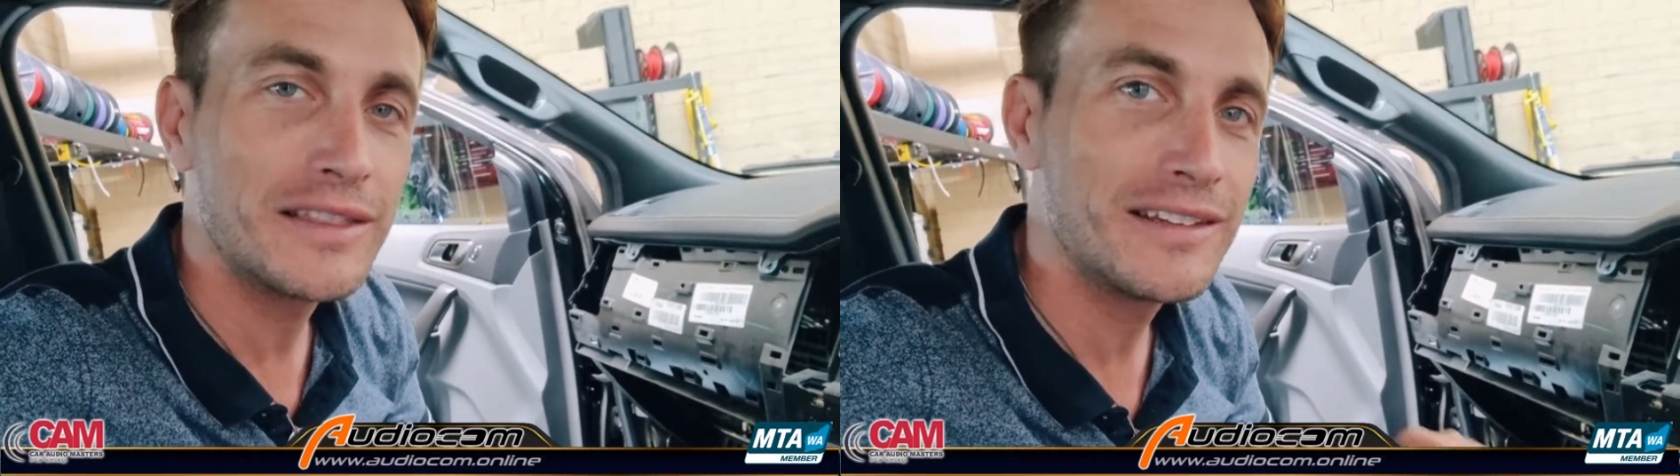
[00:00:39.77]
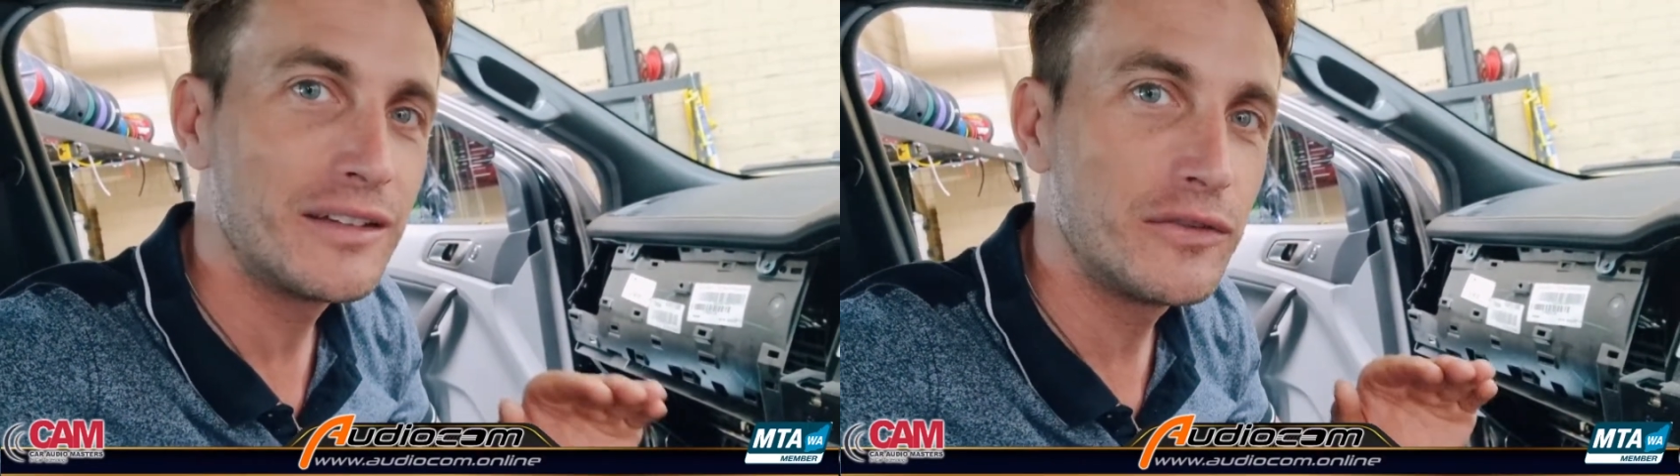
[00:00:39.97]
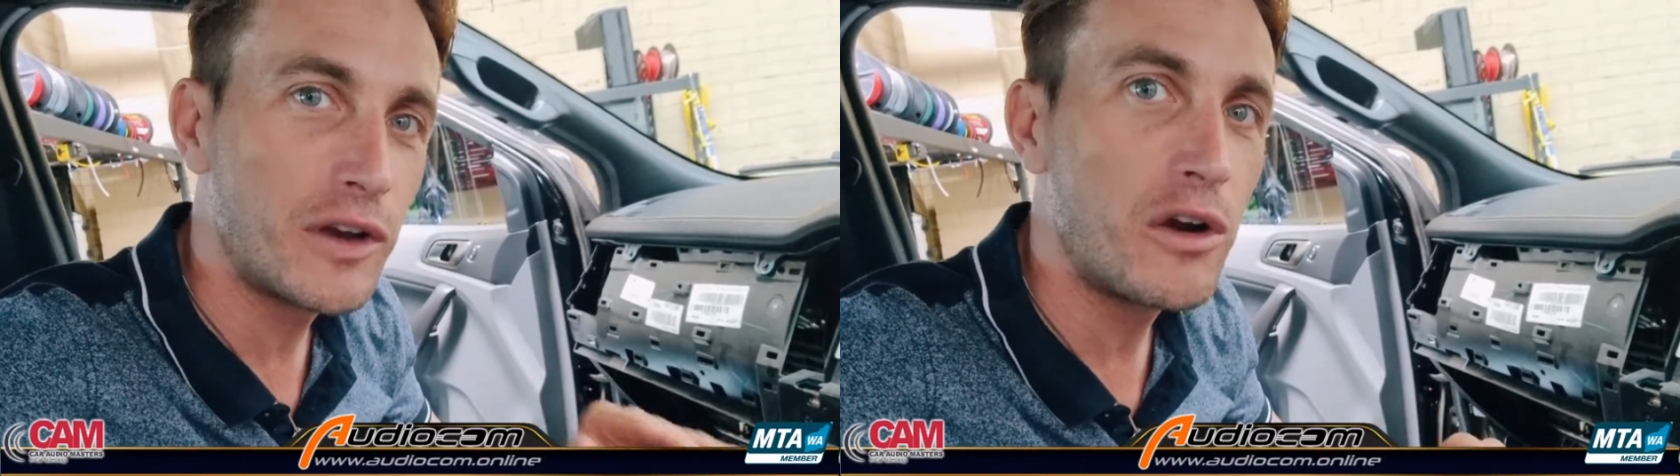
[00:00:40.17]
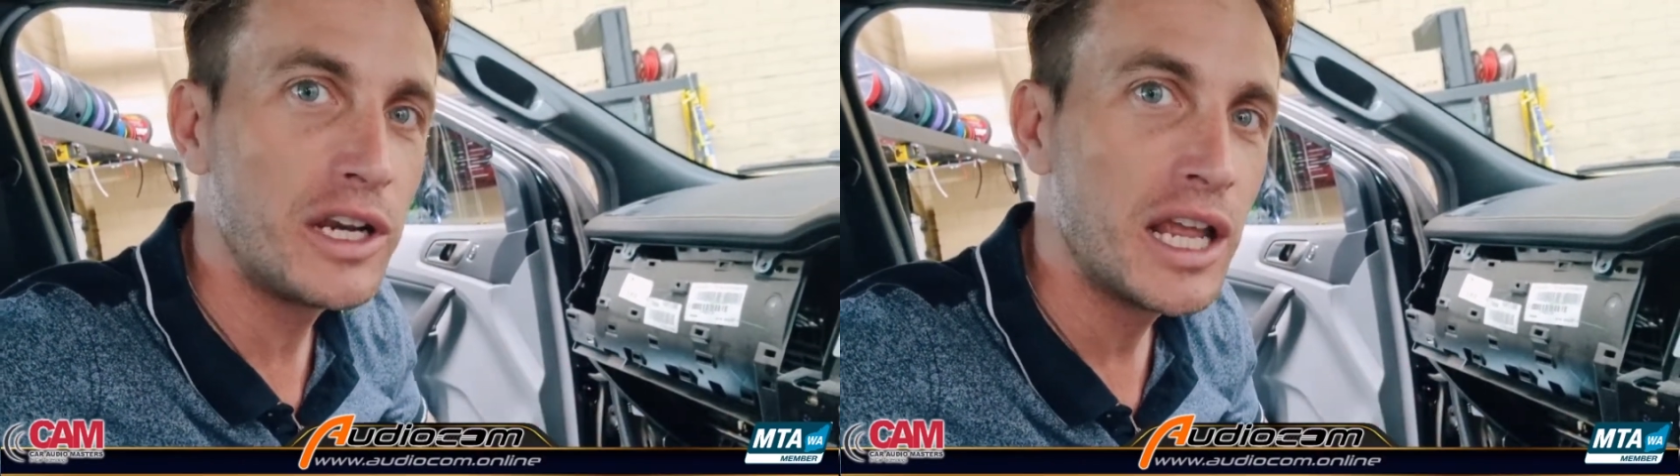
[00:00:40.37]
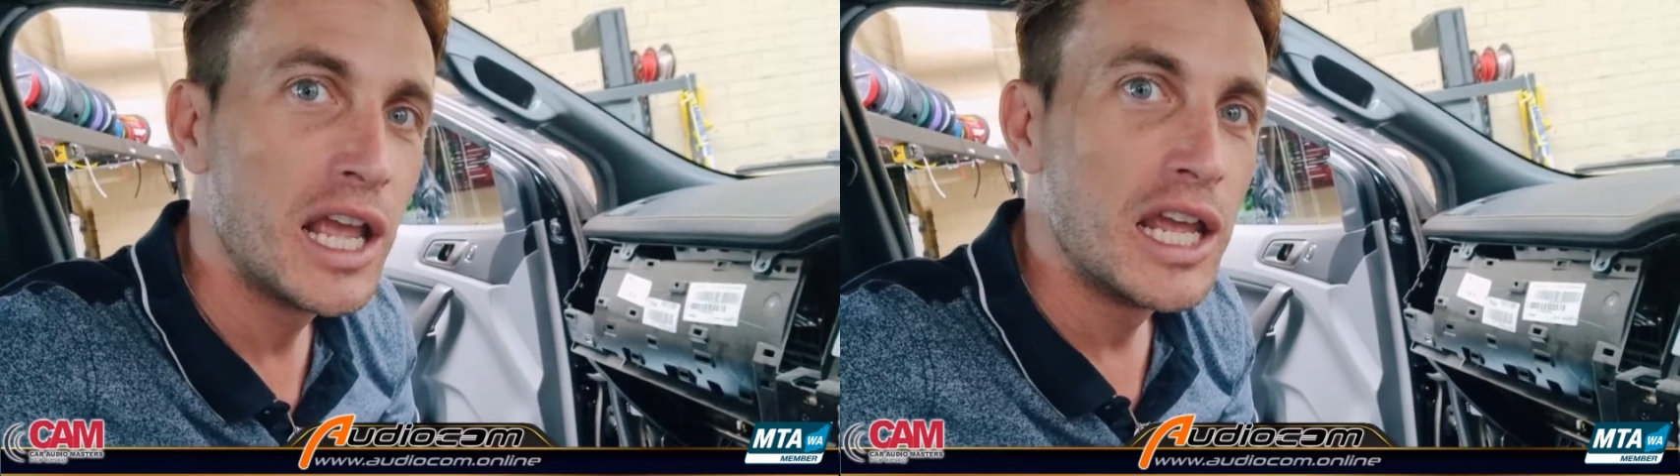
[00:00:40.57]
This is
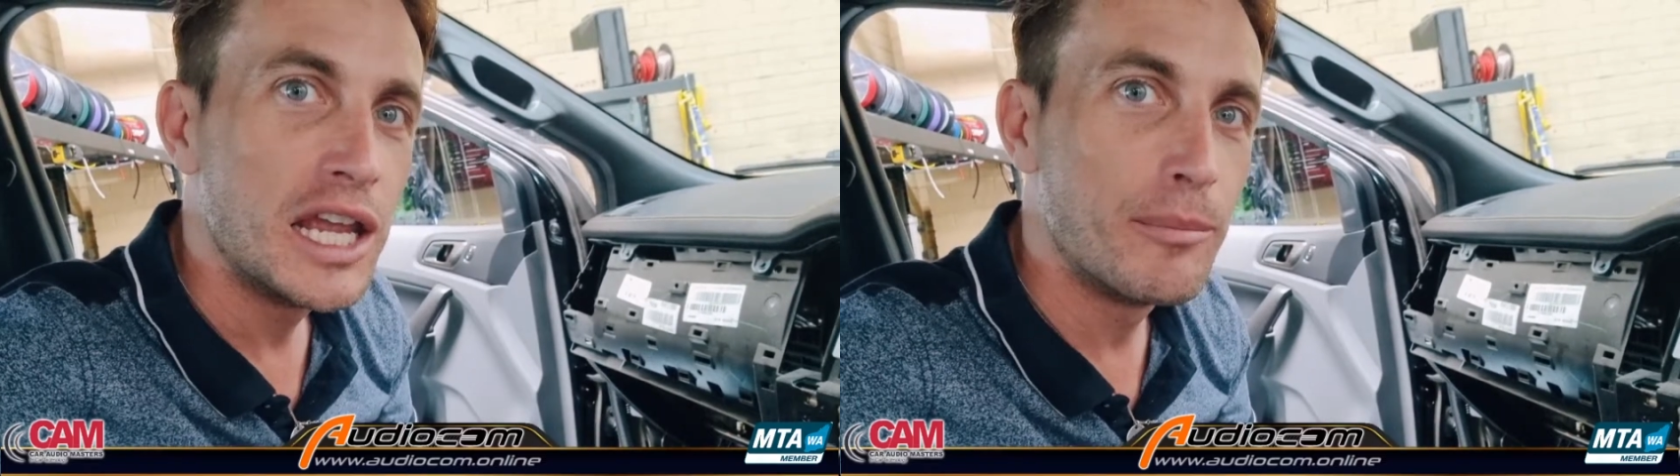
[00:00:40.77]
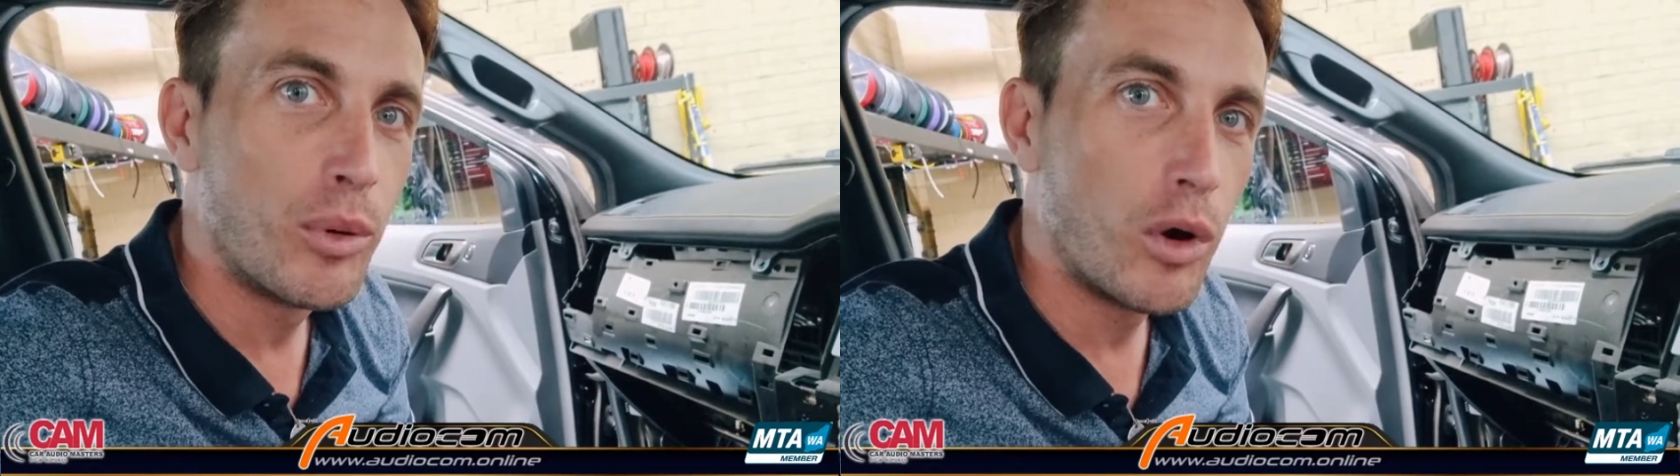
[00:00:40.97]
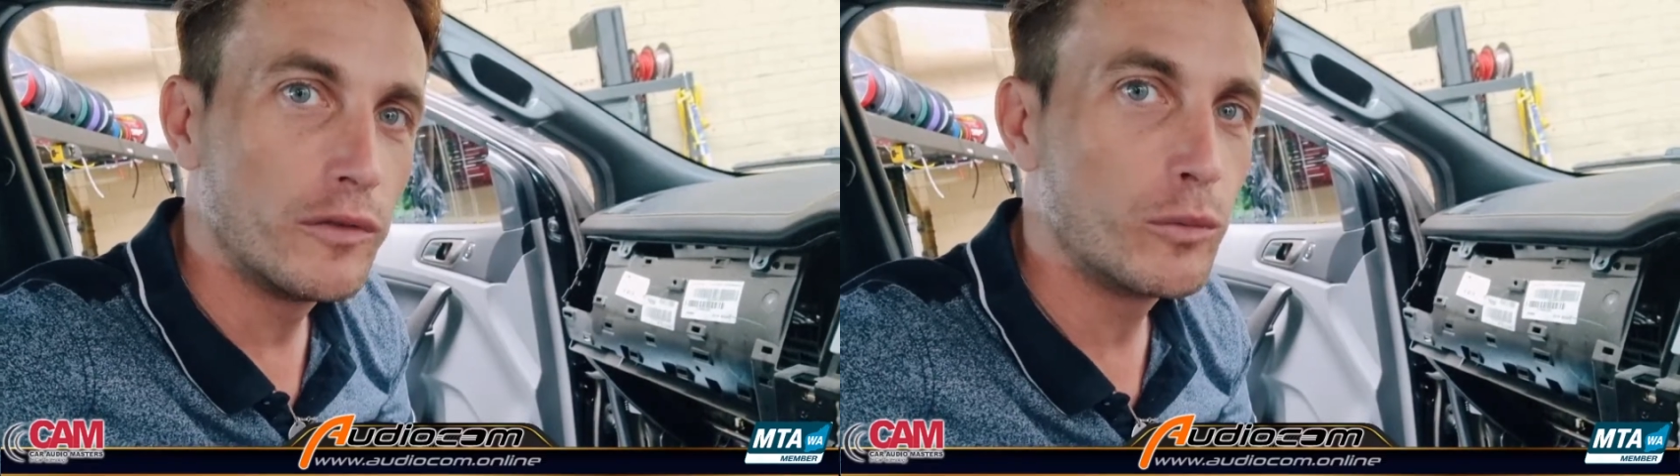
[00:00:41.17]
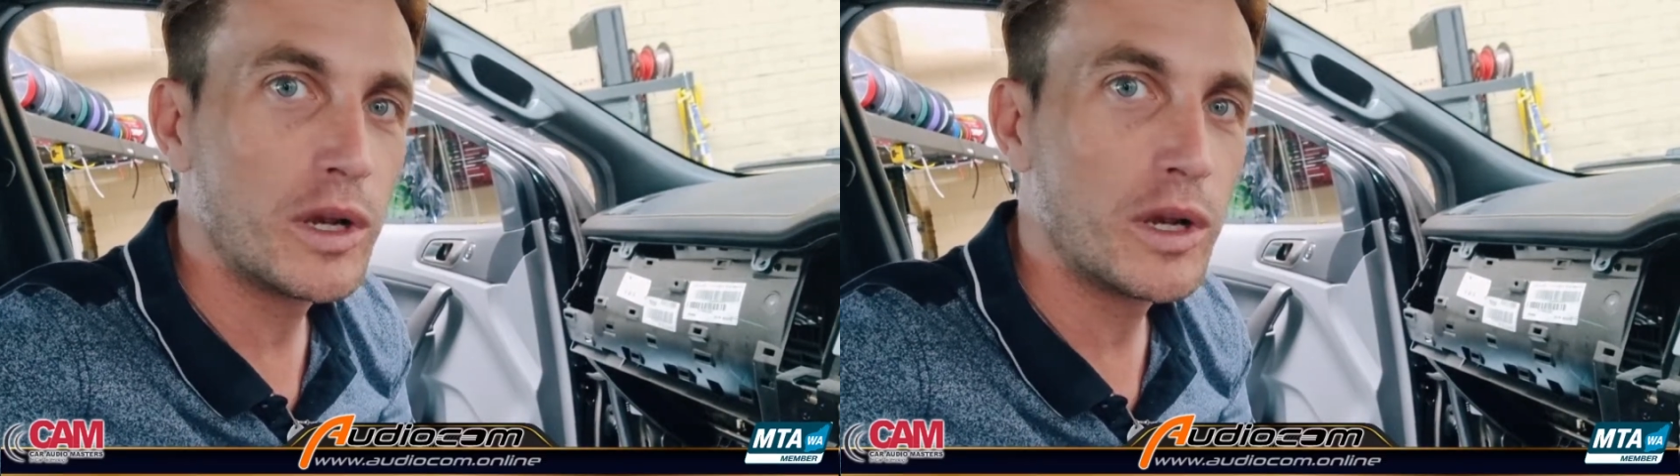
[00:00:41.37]
very important